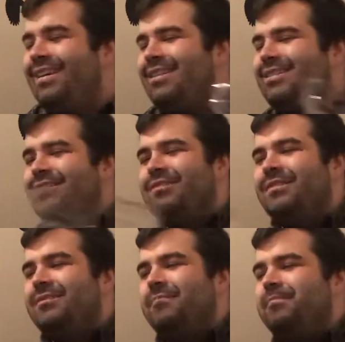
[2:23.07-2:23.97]

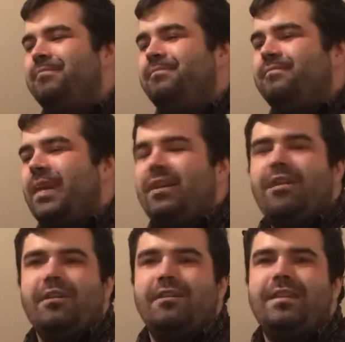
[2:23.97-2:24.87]
So that
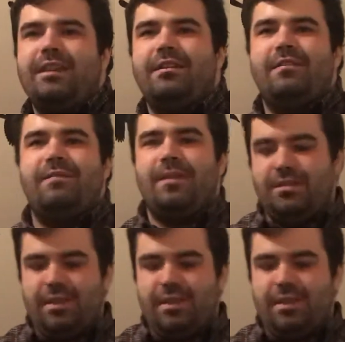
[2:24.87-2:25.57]
arc technically finished.